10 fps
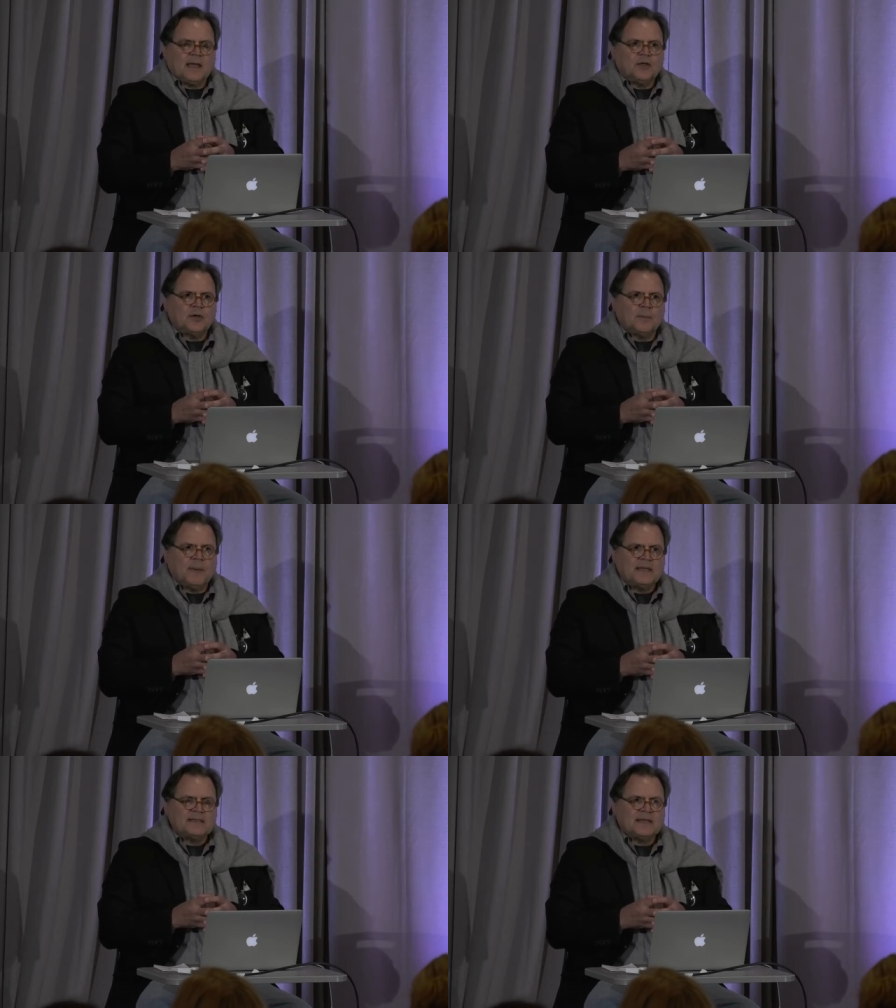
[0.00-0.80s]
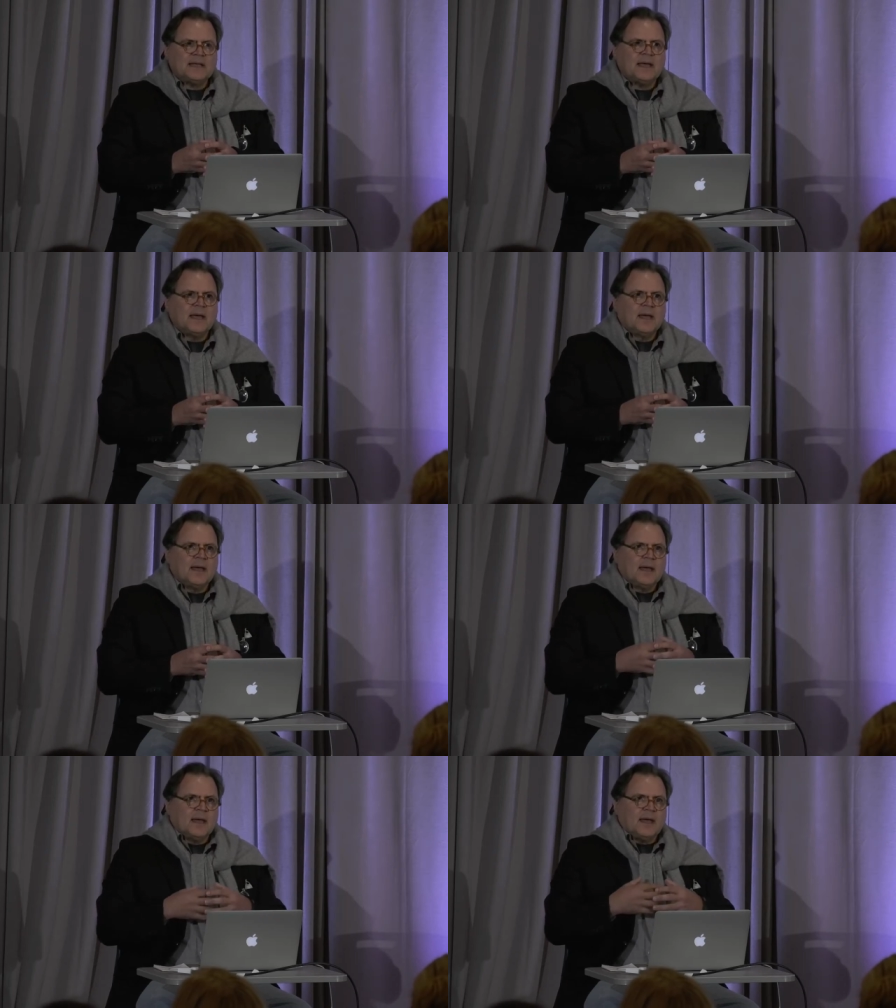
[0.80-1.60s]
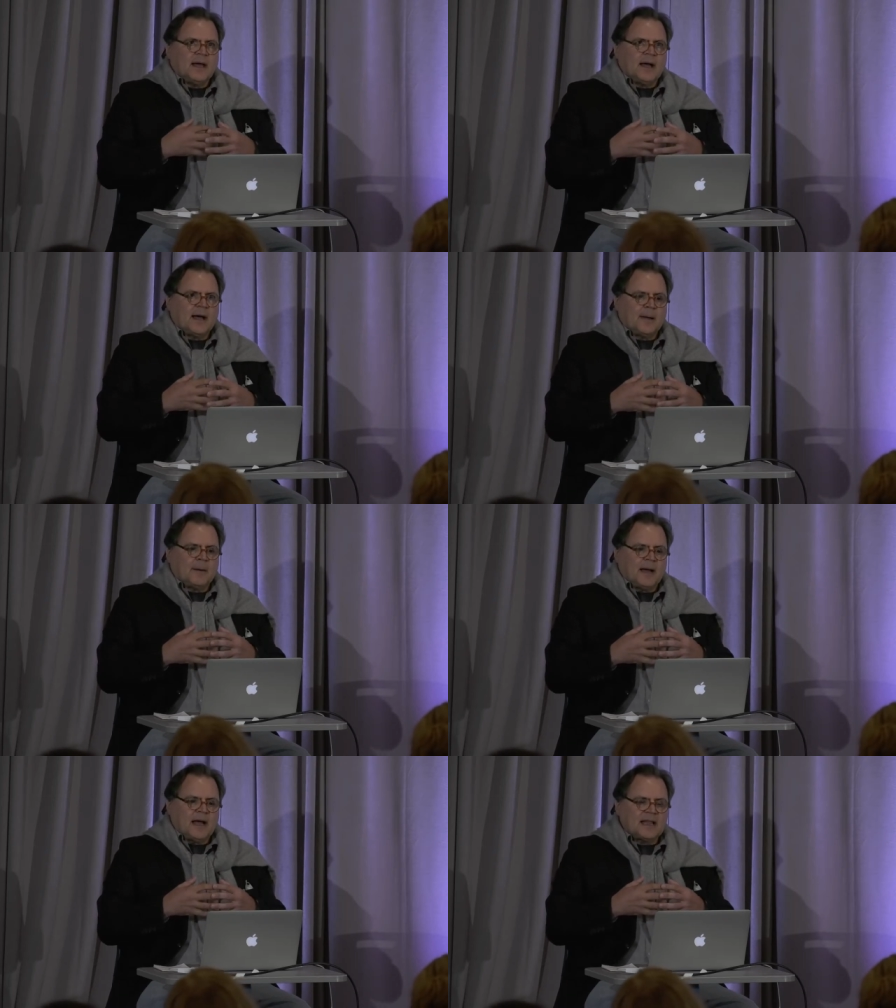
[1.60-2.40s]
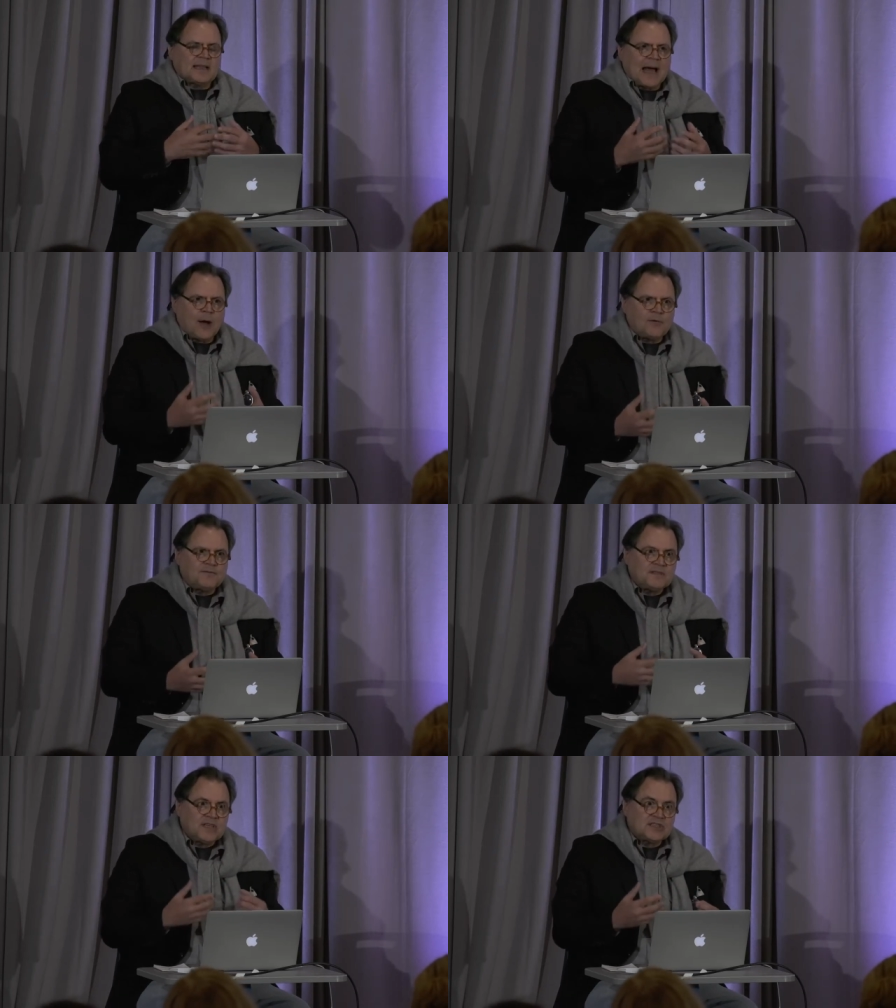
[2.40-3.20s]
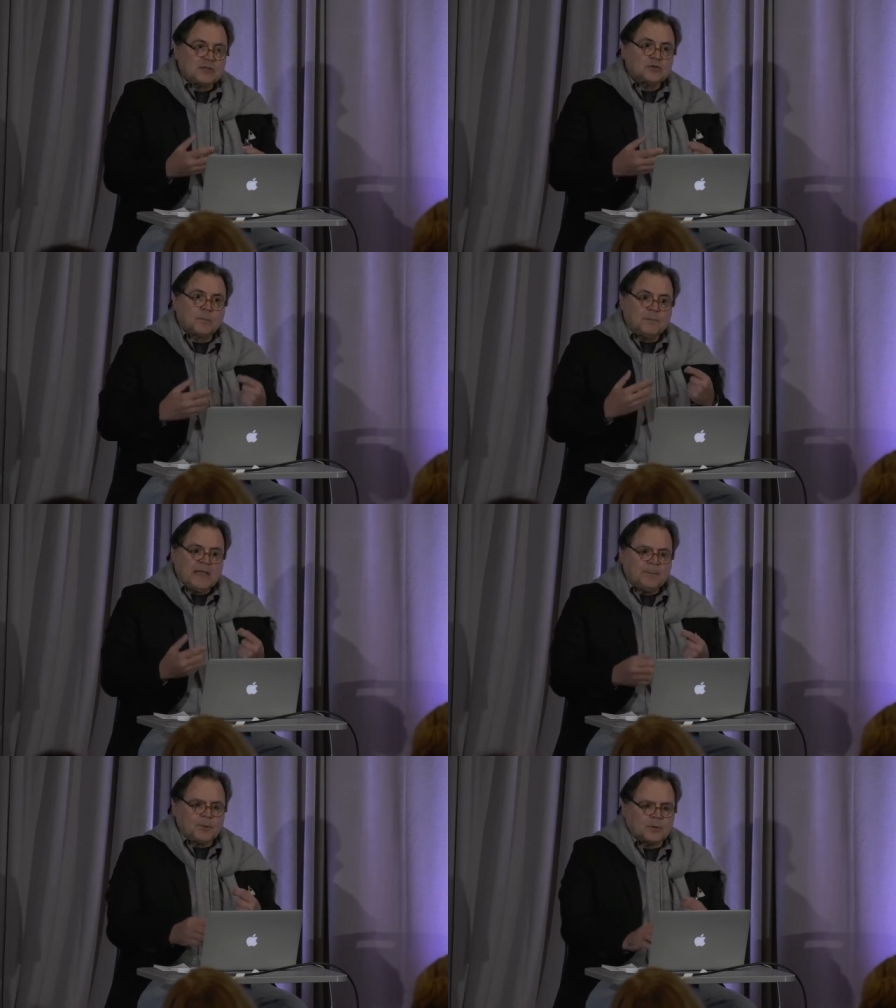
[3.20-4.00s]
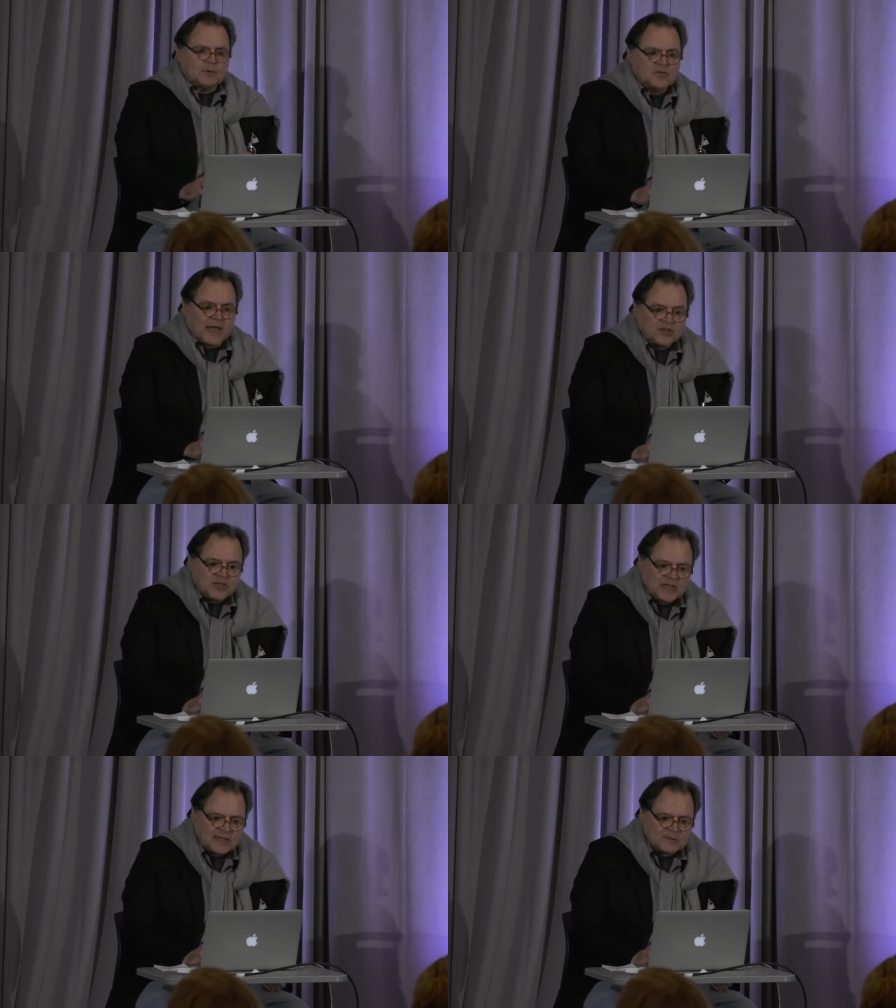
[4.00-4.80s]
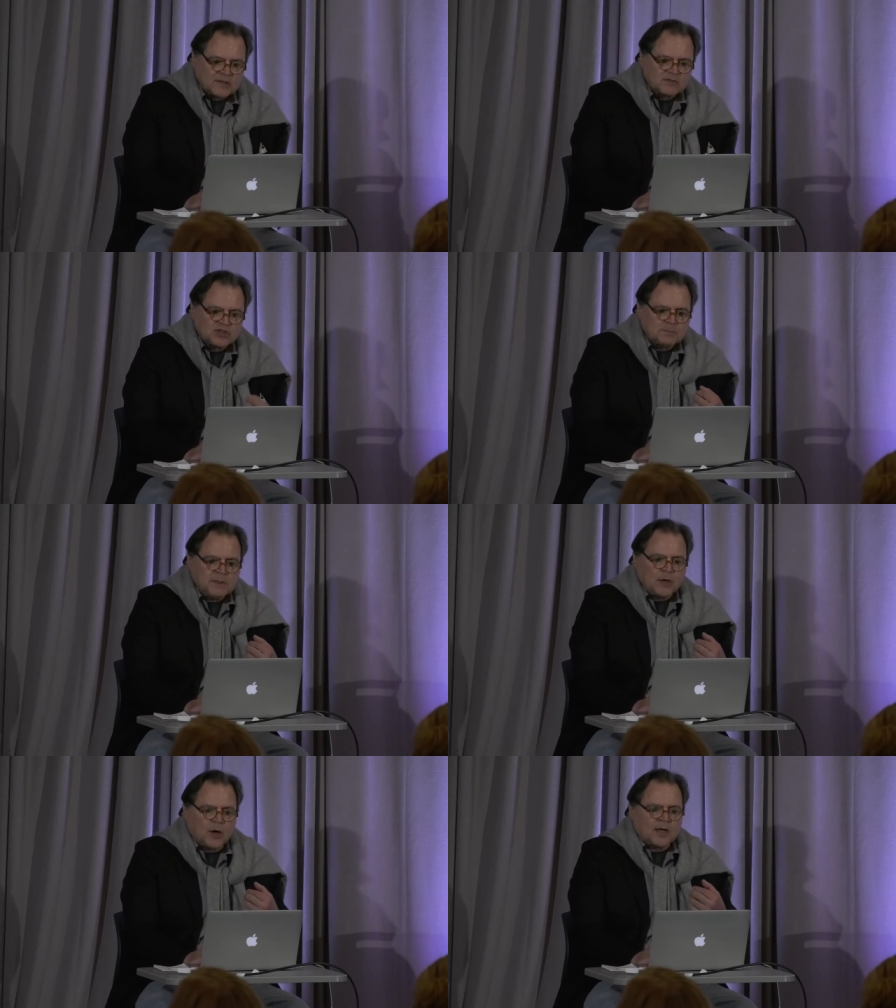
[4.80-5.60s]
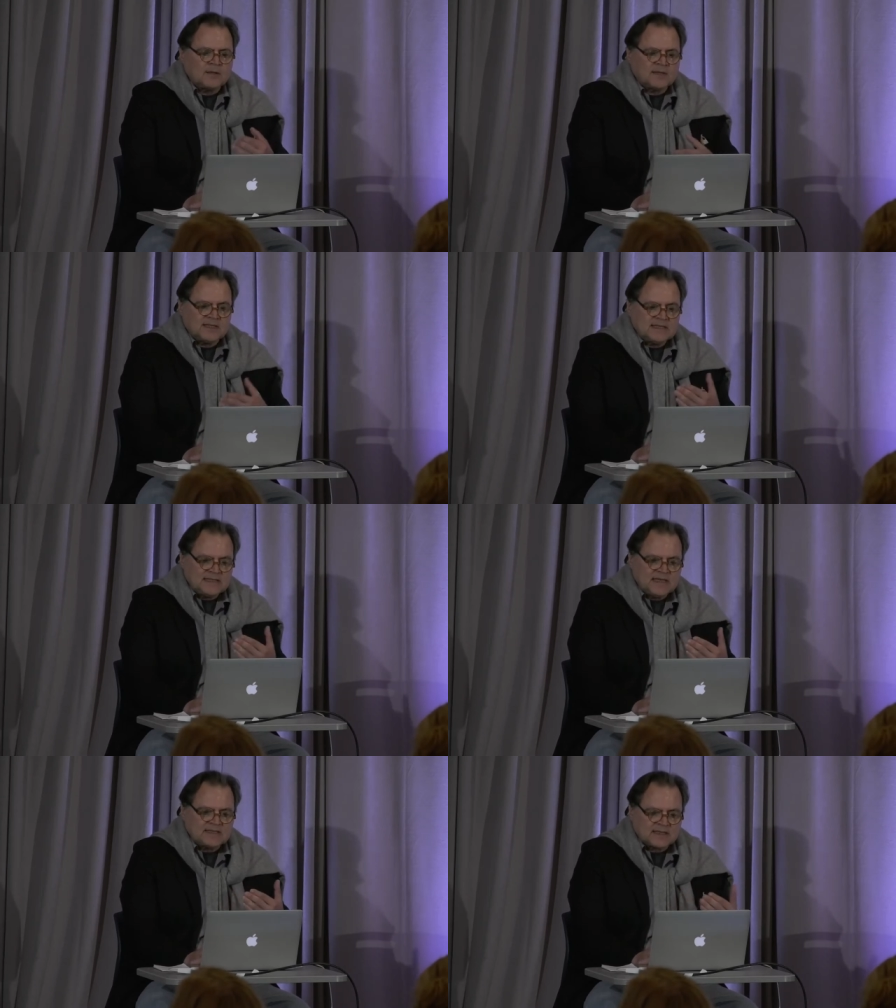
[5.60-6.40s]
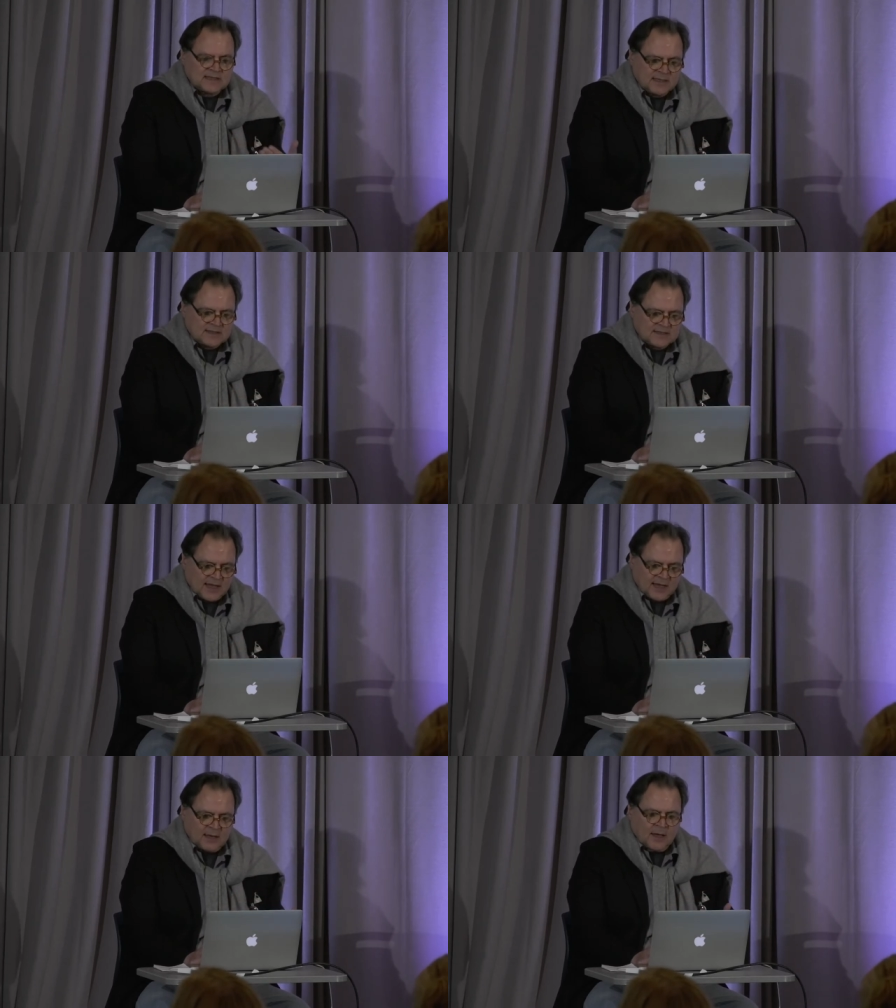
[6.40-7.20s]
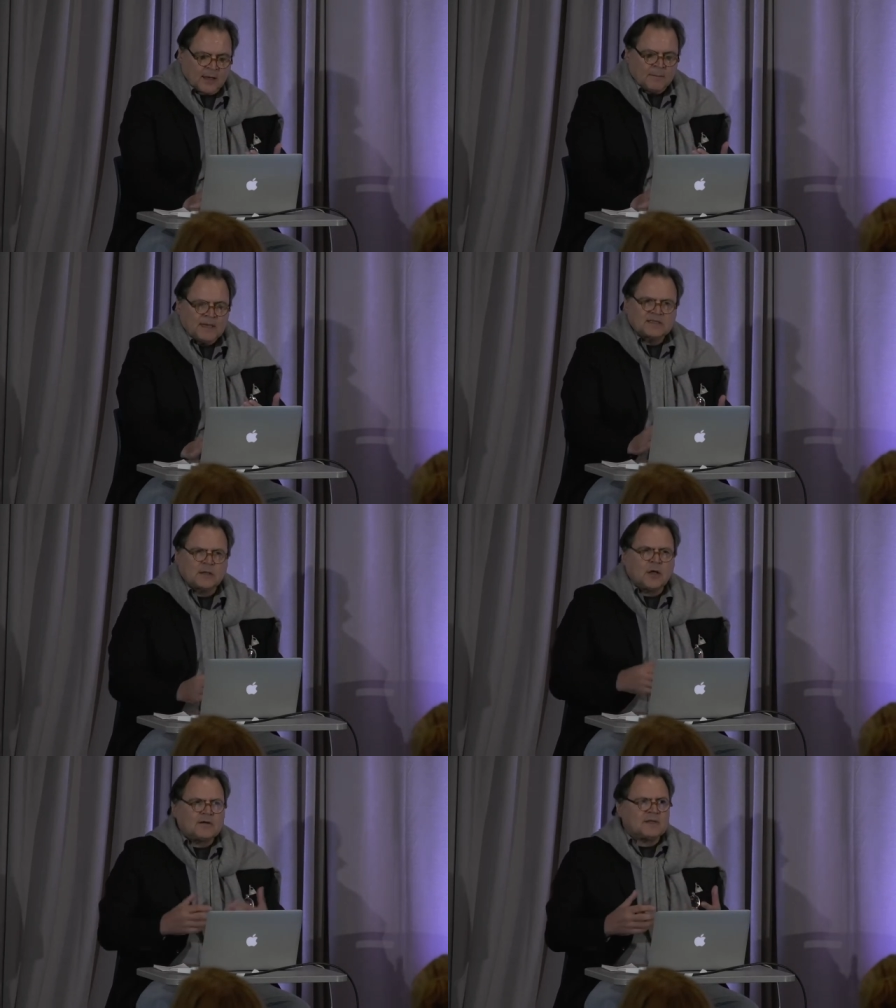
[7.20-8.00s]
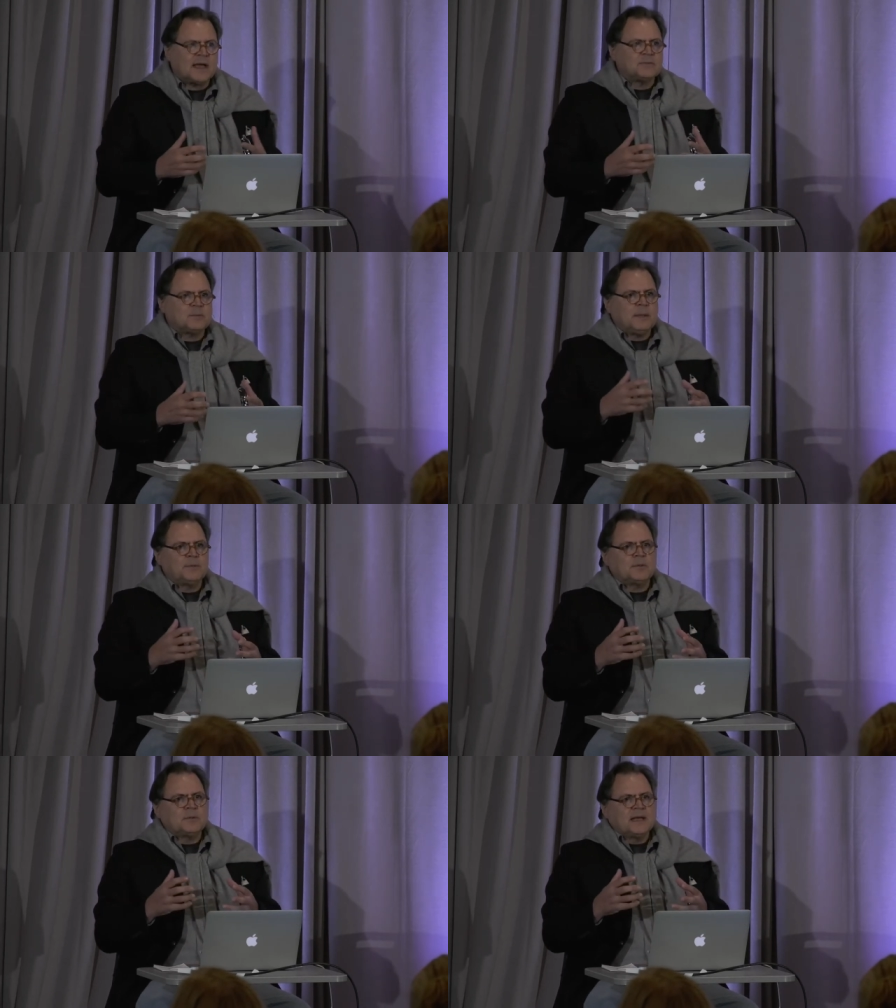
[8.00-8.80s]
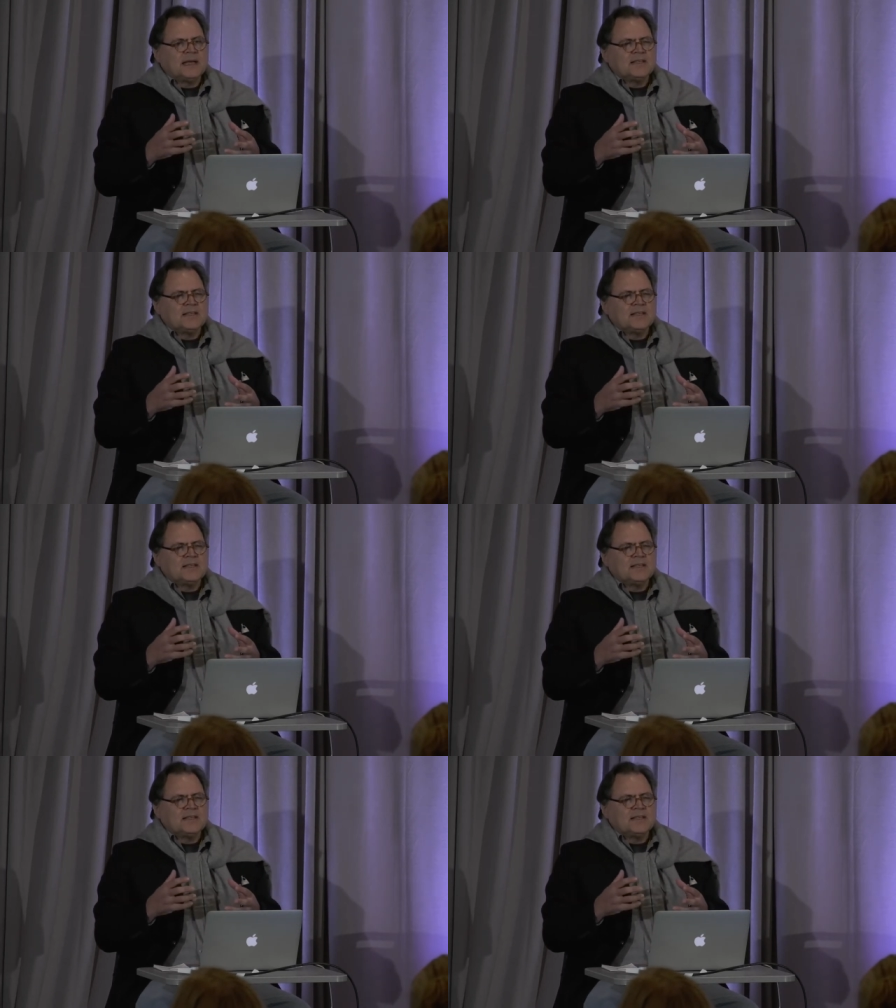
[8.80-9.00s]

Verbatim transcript: you know, basically uh, allow physicians or people to educate themselves just beyond the disease state. Because a lot of times when people